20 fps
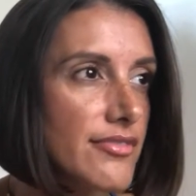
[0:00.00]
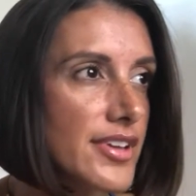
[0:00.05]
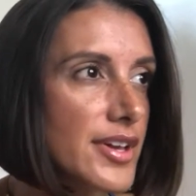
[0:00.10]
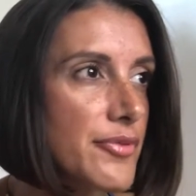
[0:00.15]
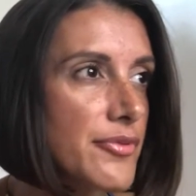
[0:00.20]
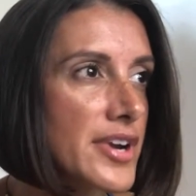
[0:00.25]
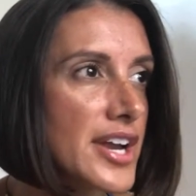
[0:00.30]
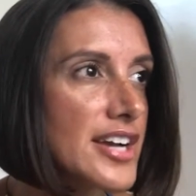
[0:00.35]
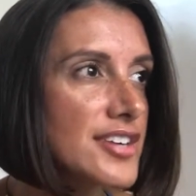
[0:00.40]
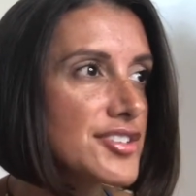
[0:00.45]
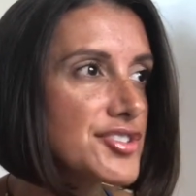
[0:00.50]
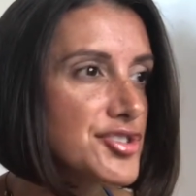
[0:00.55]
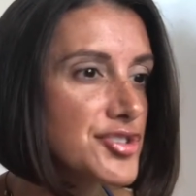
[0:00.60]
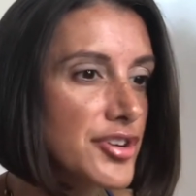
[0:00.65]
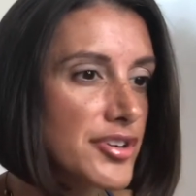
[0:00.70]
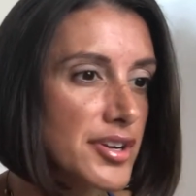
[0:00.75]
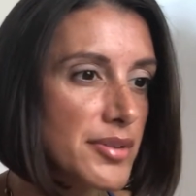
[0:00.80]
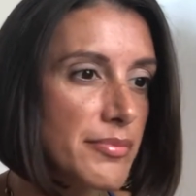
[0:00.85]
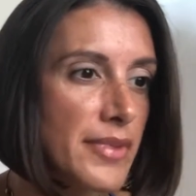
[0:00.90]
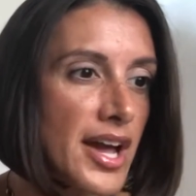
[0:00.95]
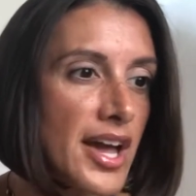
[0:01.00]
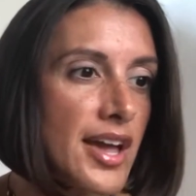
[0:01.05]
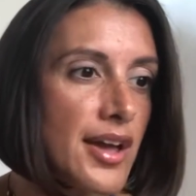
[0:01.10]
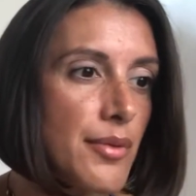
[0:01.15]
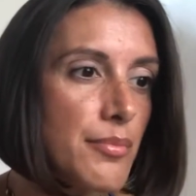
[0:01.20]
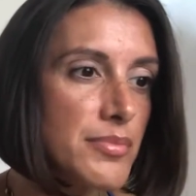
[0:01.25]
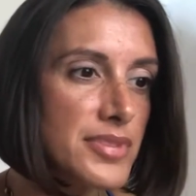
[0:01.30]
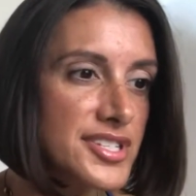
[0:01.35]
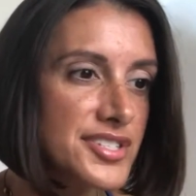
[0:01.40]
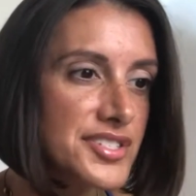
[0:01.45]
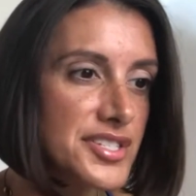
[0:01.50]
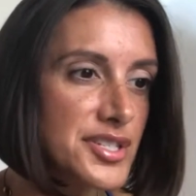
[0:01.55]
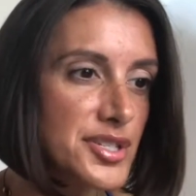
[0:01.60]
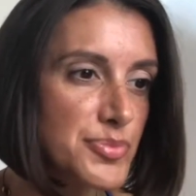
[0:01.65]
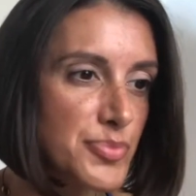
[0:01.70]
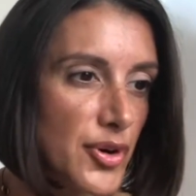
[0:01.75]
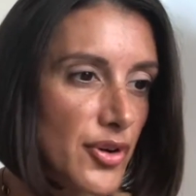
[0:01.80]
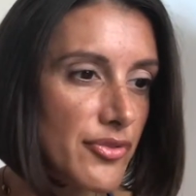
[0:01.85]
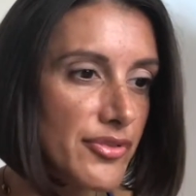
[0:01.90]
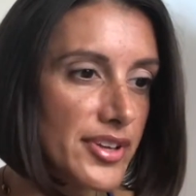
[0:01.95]
like when I started my business
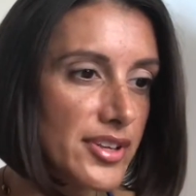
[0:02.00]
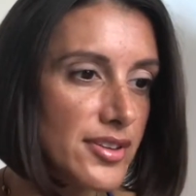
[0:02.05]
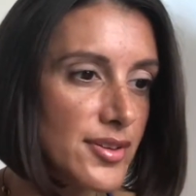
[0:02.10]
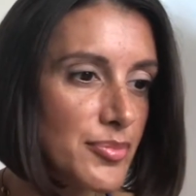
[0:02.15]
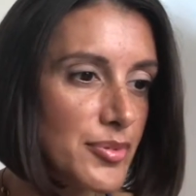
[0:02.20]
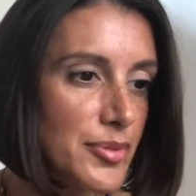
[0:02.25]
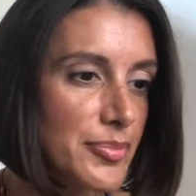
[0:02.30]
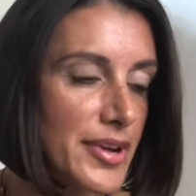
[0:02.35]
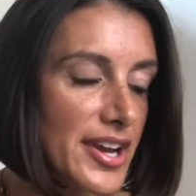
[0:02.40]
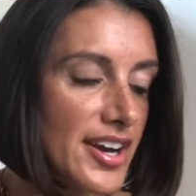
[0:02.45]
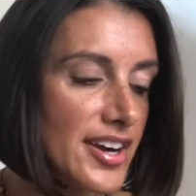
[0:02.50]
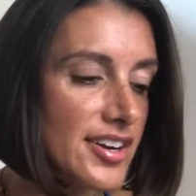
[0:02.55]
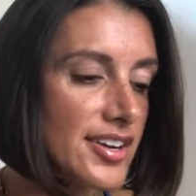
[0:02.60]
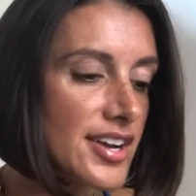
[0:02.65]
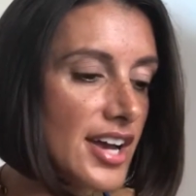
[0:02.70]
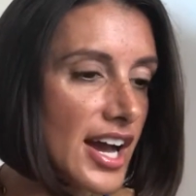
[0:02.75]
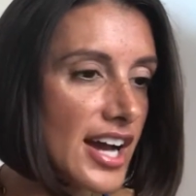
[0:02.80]
Perfectly Prepared,